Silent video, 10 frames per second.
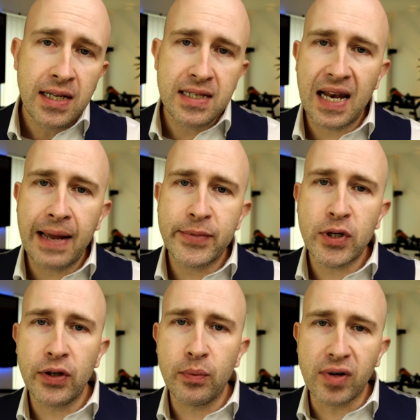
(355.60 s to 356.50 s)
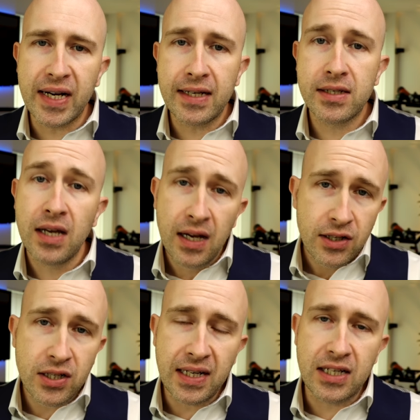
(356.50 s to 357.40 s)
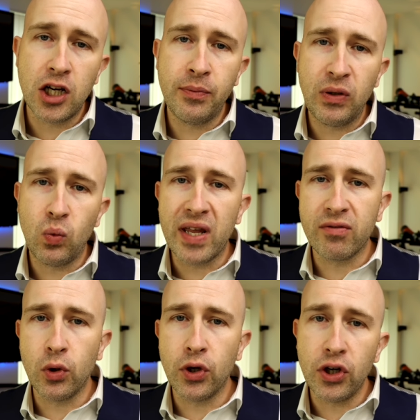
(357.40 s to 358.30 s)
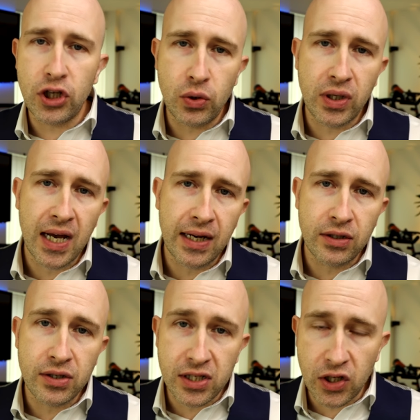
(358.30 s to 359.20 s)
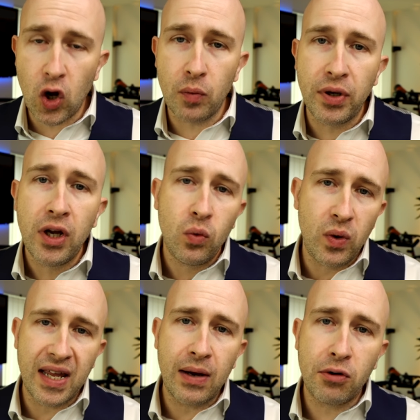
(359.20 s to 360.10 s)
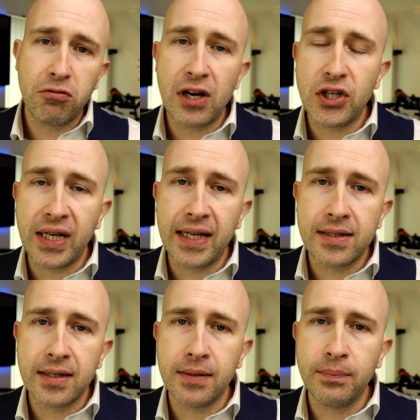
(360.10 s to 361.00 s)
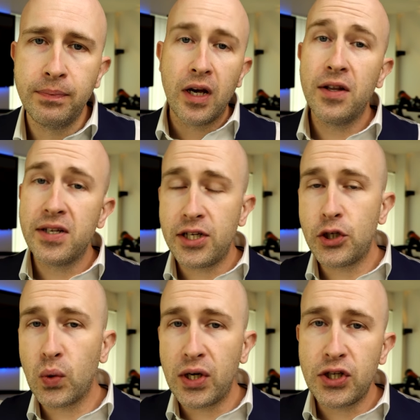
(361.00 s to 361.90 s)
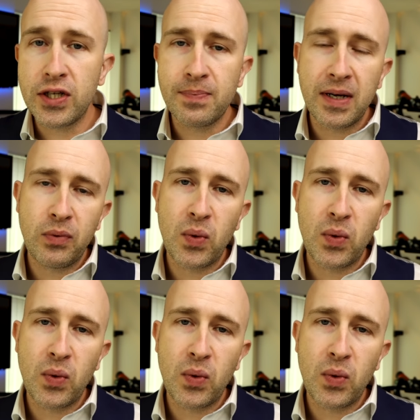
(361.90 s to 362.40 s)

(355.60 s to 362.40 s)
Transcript: slams on the brakes to determine whether or not you can stop without crashing into them. Other situations might